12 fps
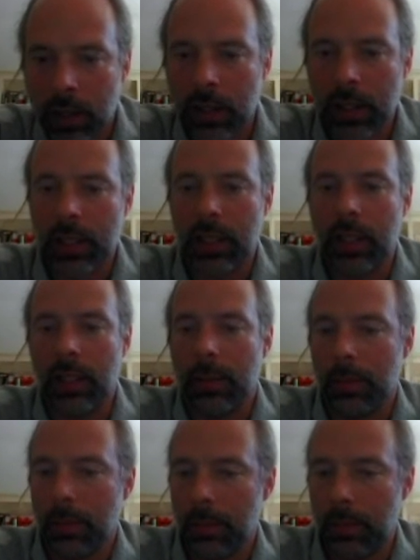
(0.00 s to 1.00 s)
Could this
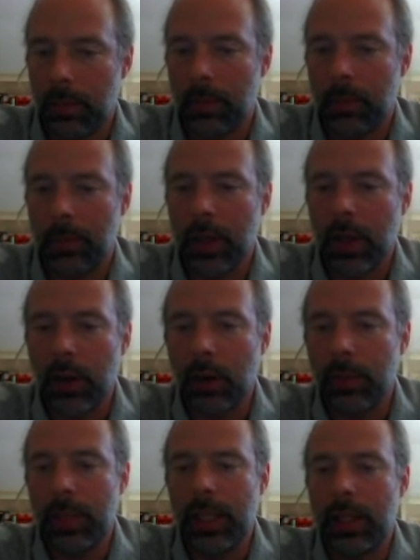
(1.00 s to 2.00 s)

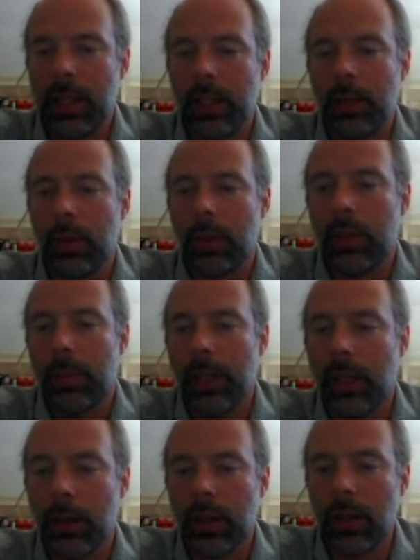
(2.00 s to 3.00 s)
code be easily ported to
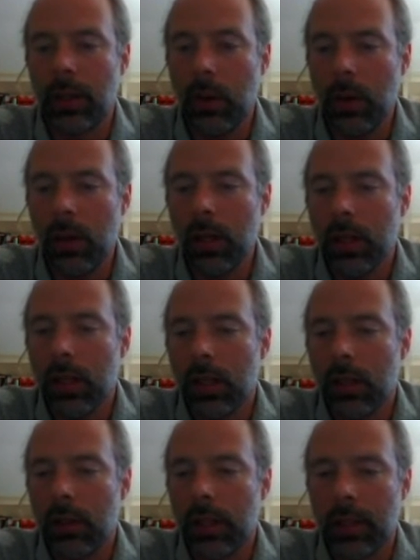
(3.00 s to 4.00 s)
Bitcoin Core?
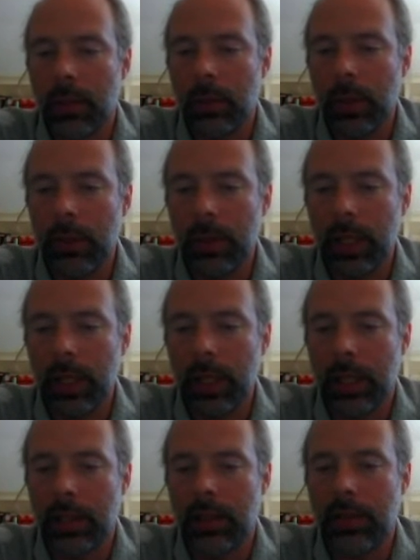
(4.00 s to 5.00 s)
Do you think it will be,
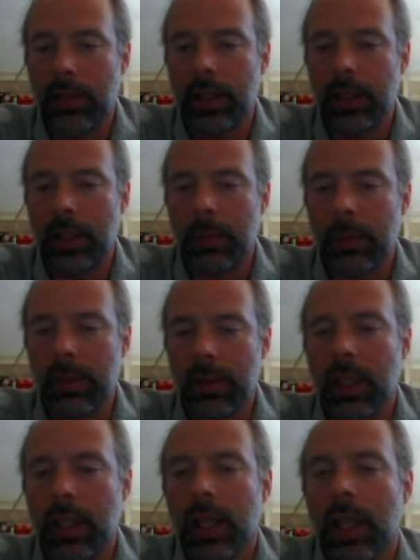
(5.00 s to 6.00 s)
as its value is
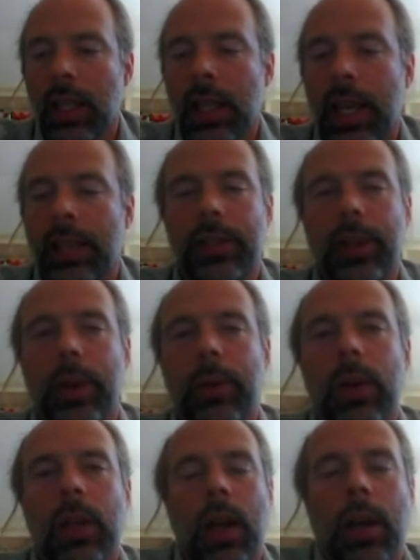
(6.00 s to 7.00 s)
proven? Yeah, so
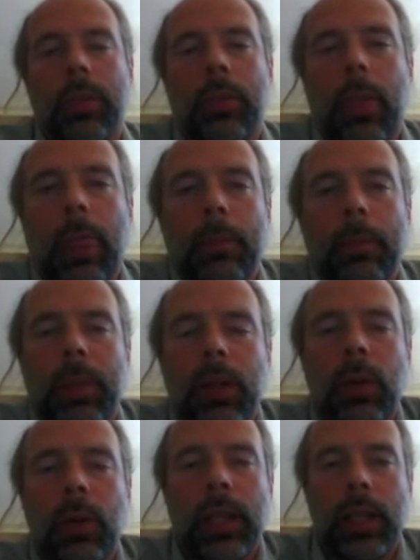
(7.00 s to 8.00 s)

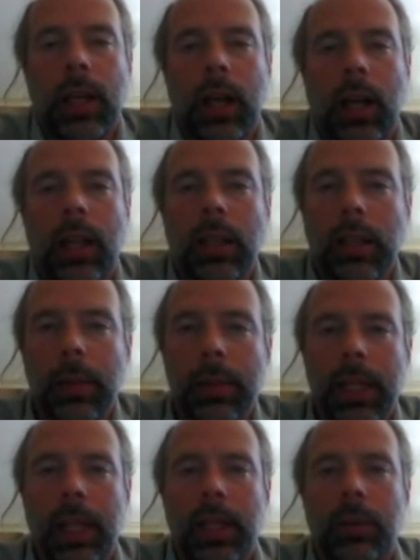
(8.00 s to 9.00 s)
Bitcoin
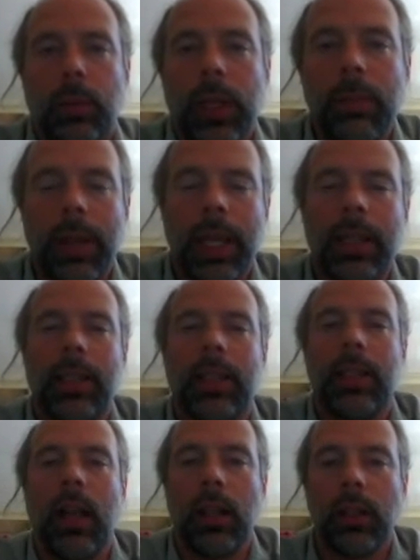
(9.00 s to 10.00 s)
Unlimited
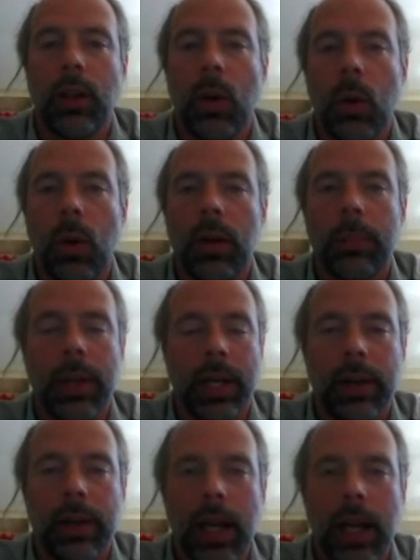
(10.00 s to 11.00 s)
rebases on Core
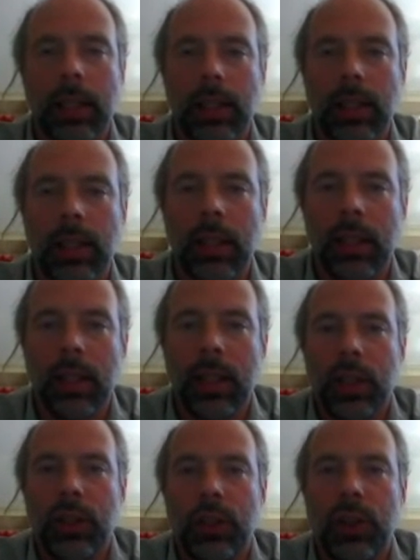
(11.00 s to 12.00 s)
periodically.
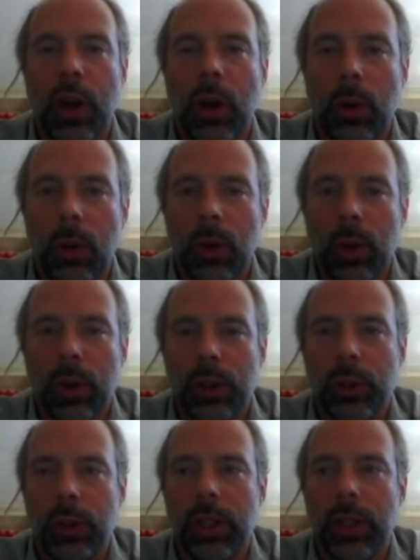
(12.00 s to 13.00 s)
So
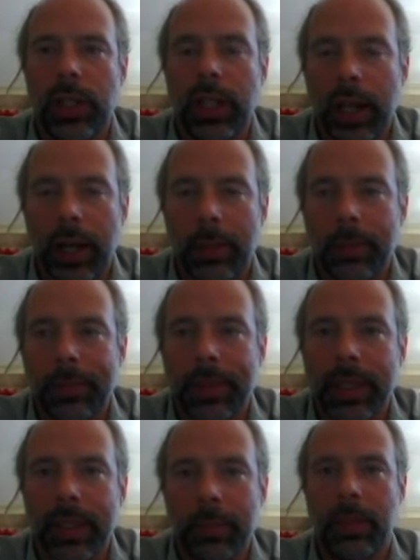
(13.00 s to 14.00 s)
you could
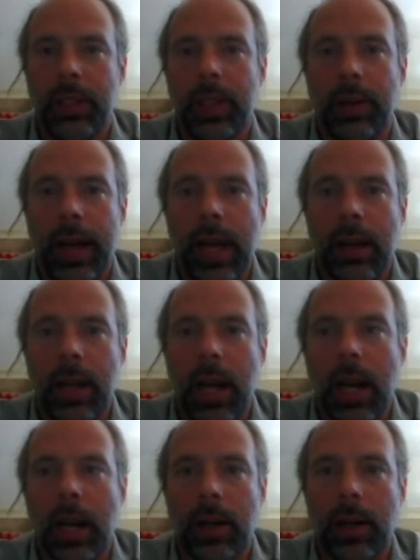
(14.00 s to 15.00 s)
simply grab
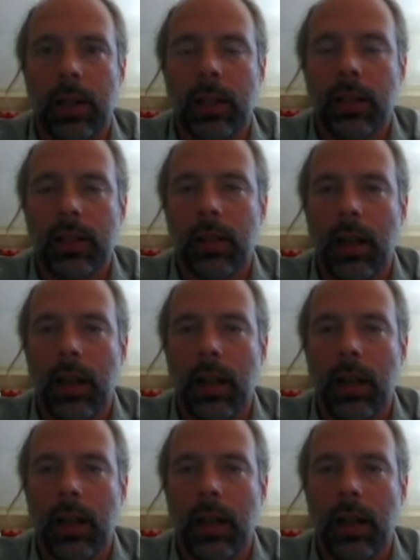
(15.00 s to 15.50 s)
our,